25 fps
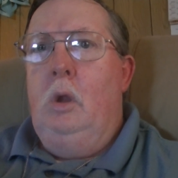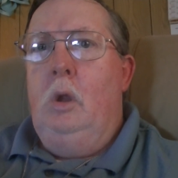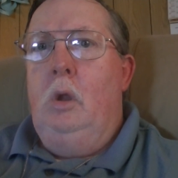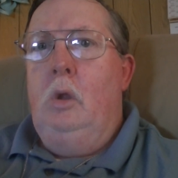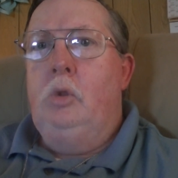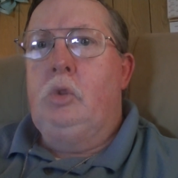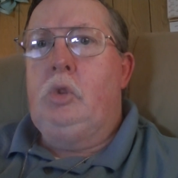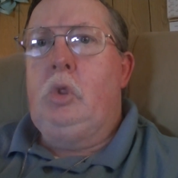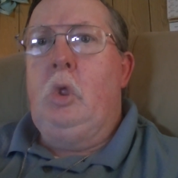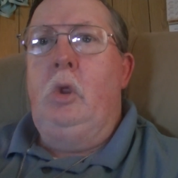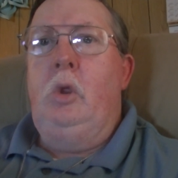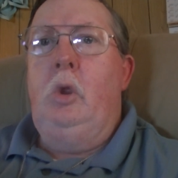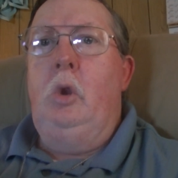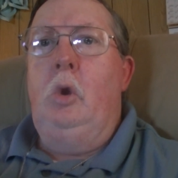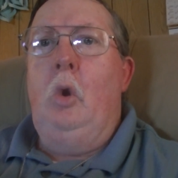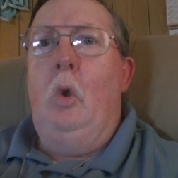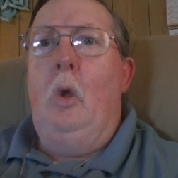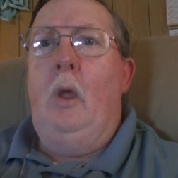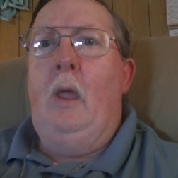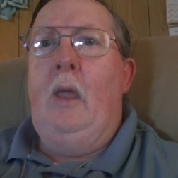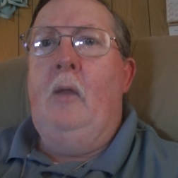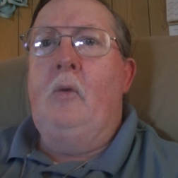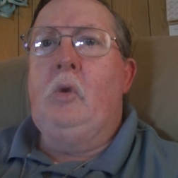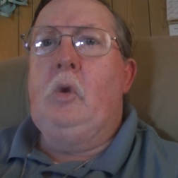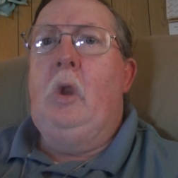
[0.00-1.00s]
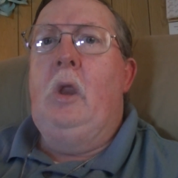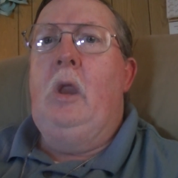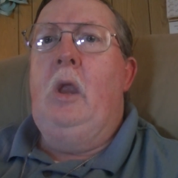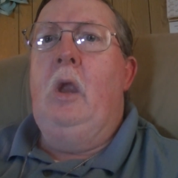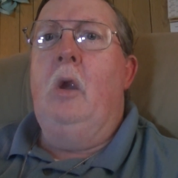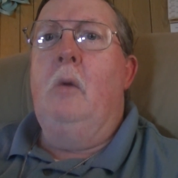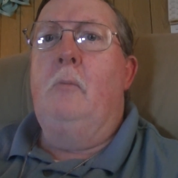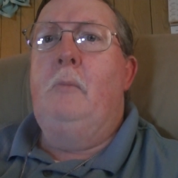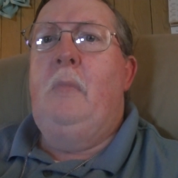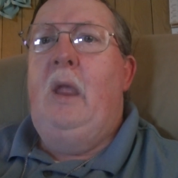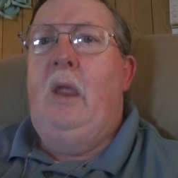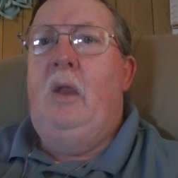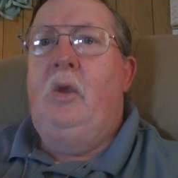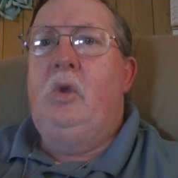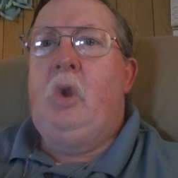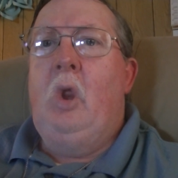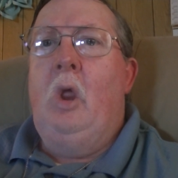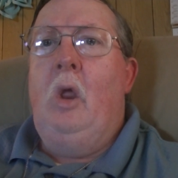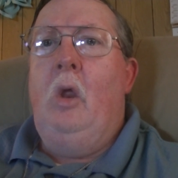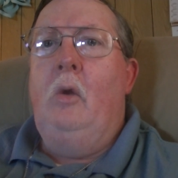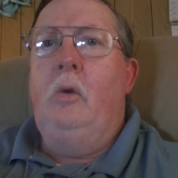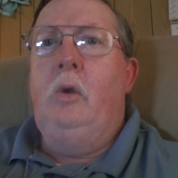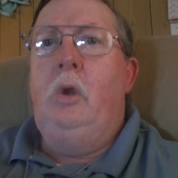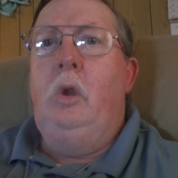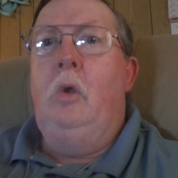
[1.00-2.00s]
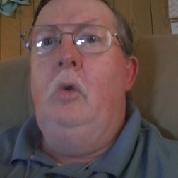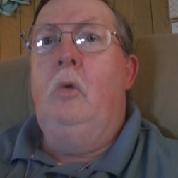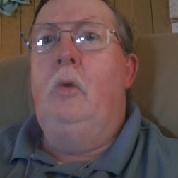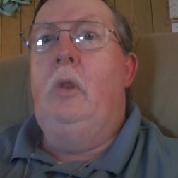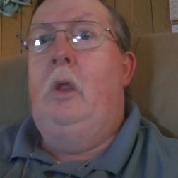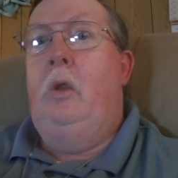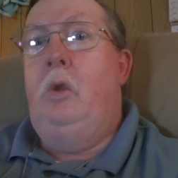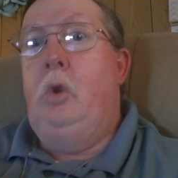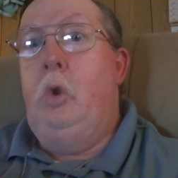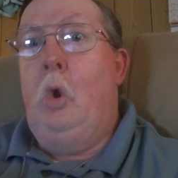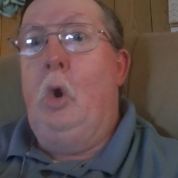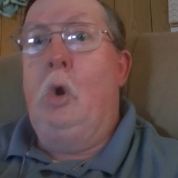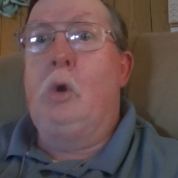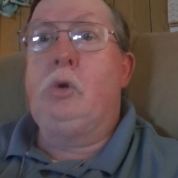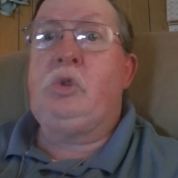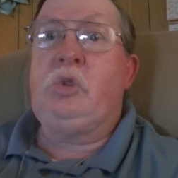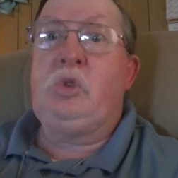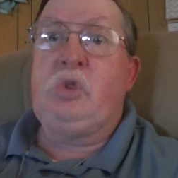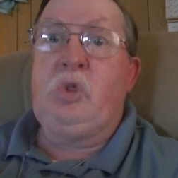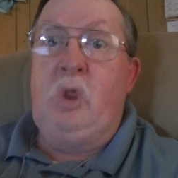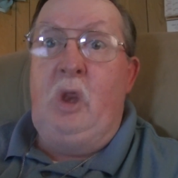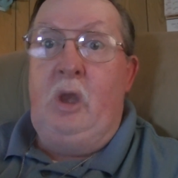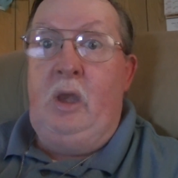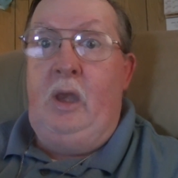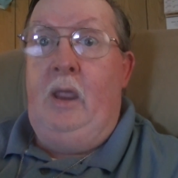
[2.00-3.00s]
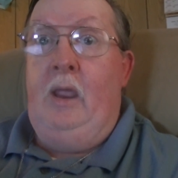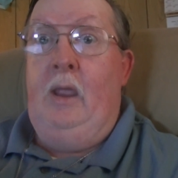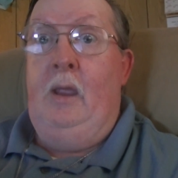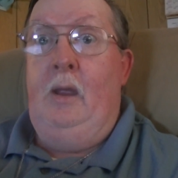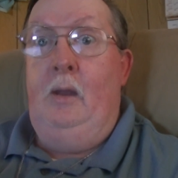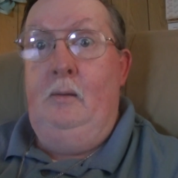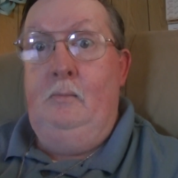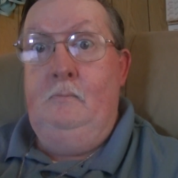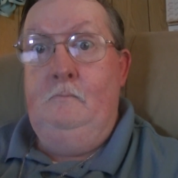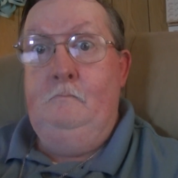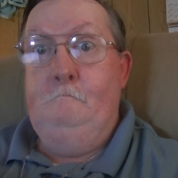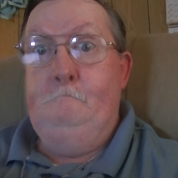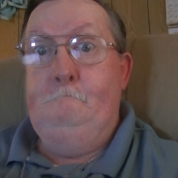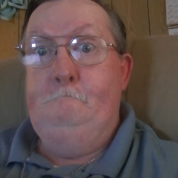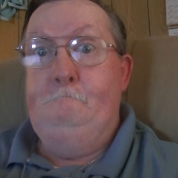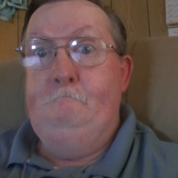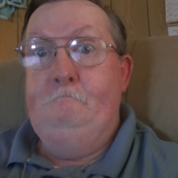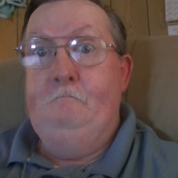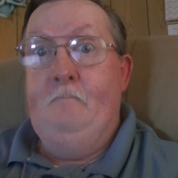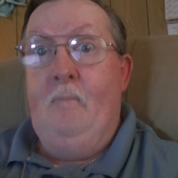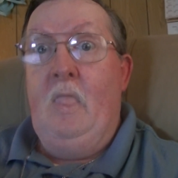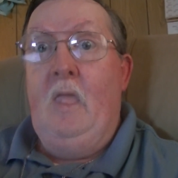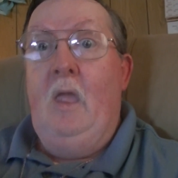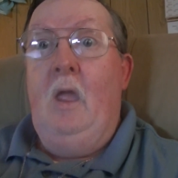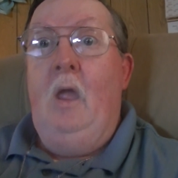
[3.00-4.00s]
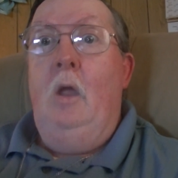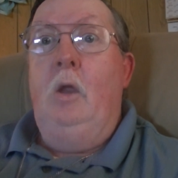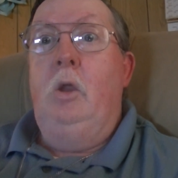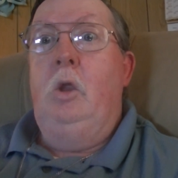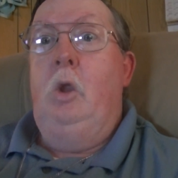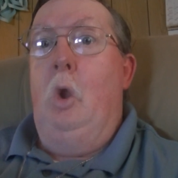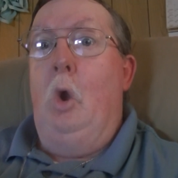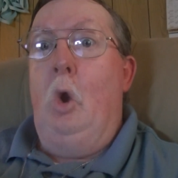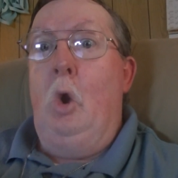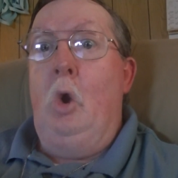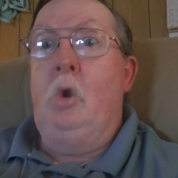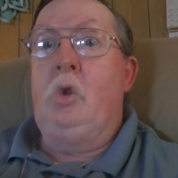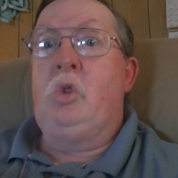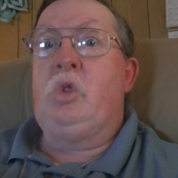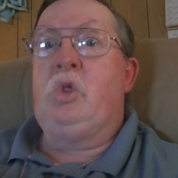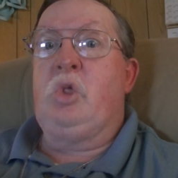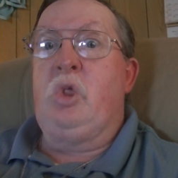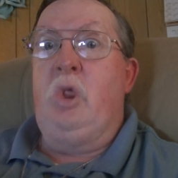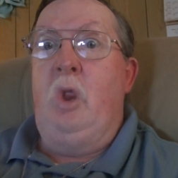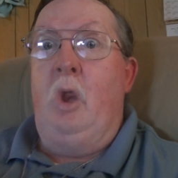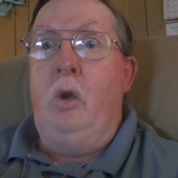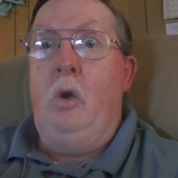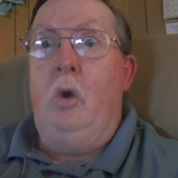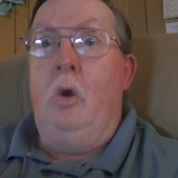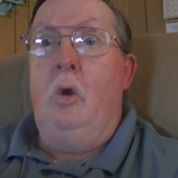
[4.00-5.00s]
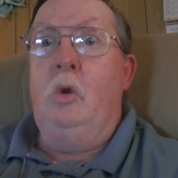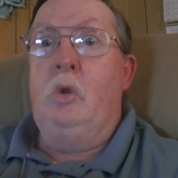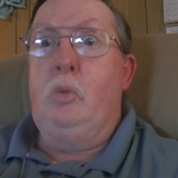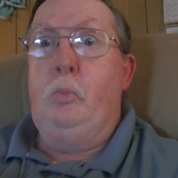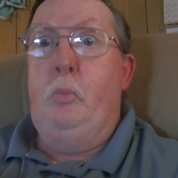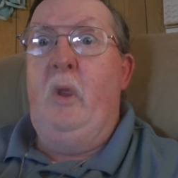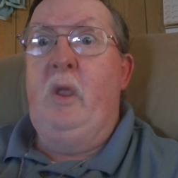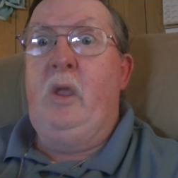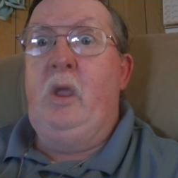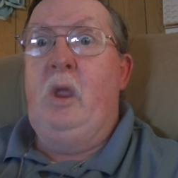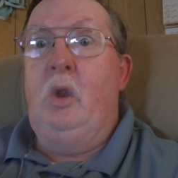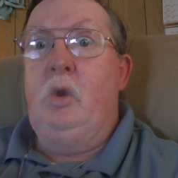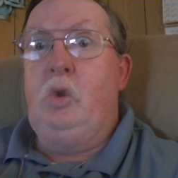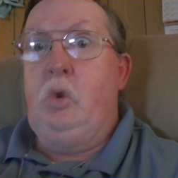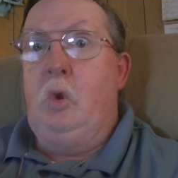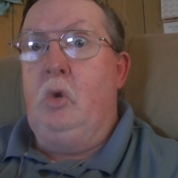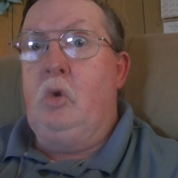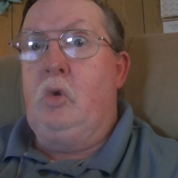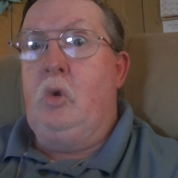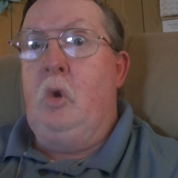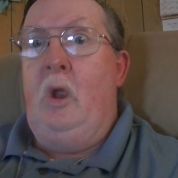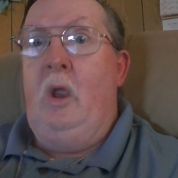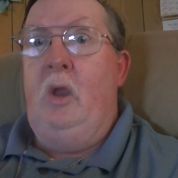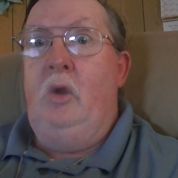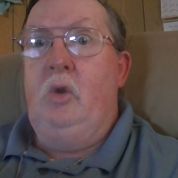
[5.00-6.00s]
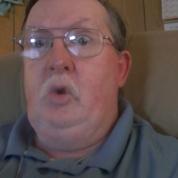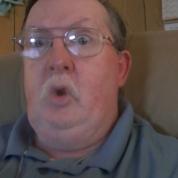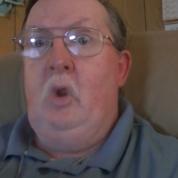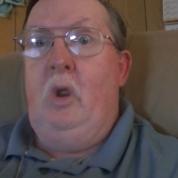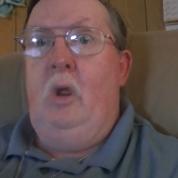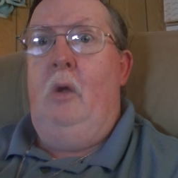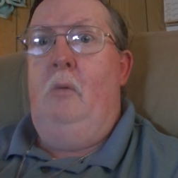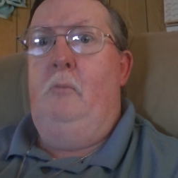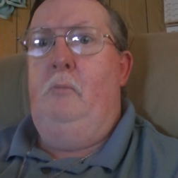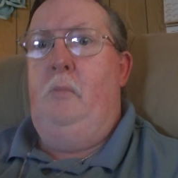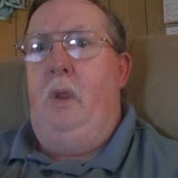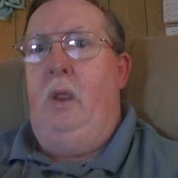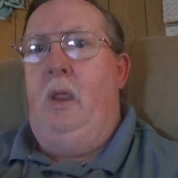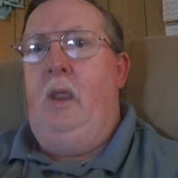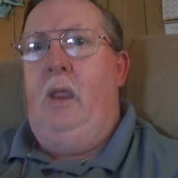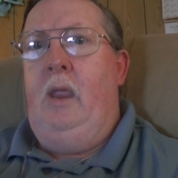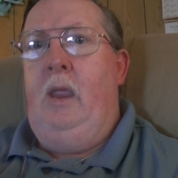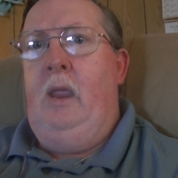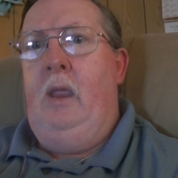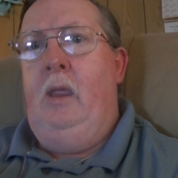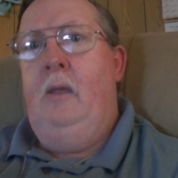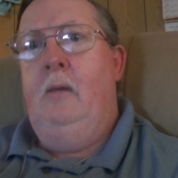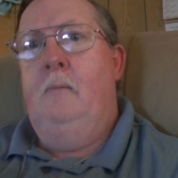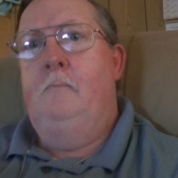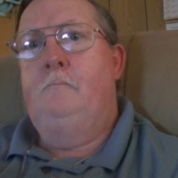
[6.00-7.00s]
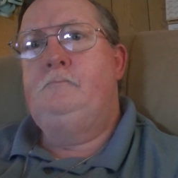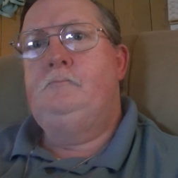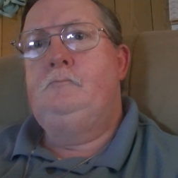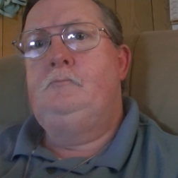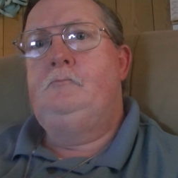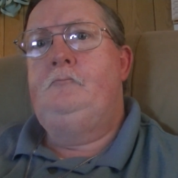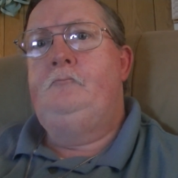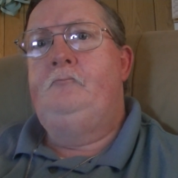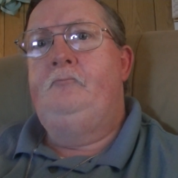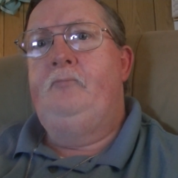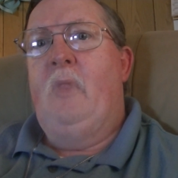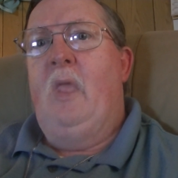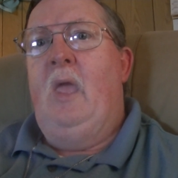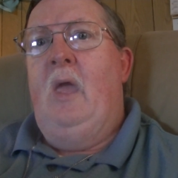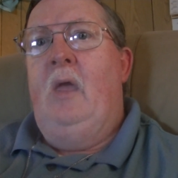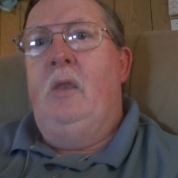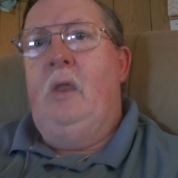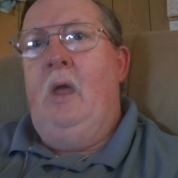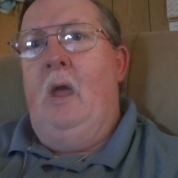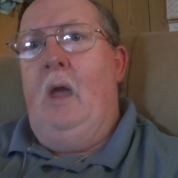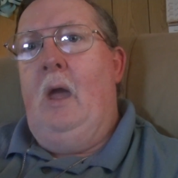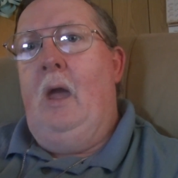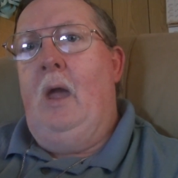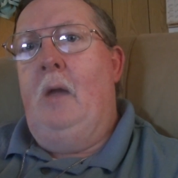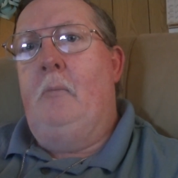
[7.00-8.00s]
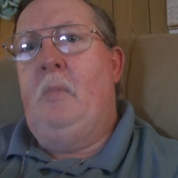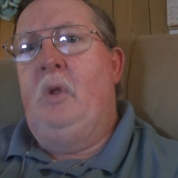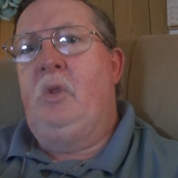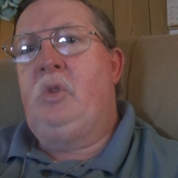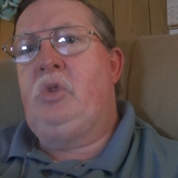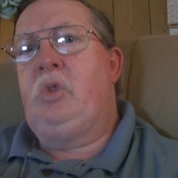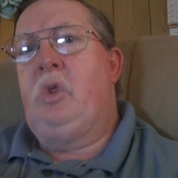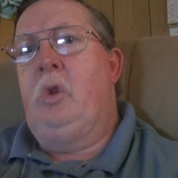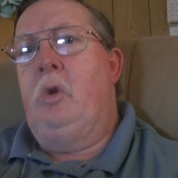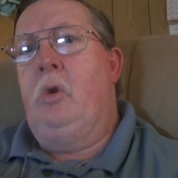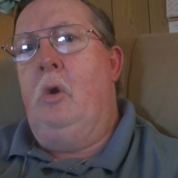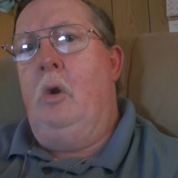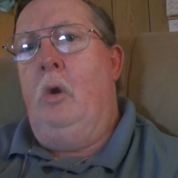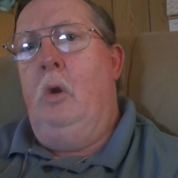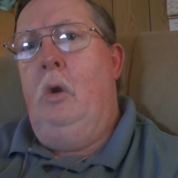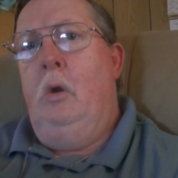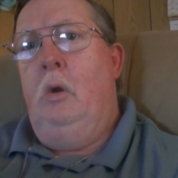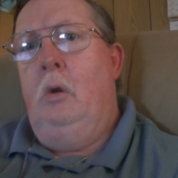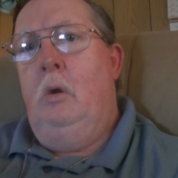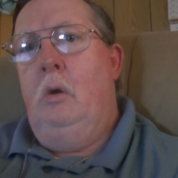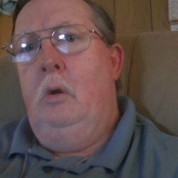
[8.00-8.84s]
so you don't have to hear me telling you that you're sinning. You're sinners because you're trying to tell me that I'm a sinner.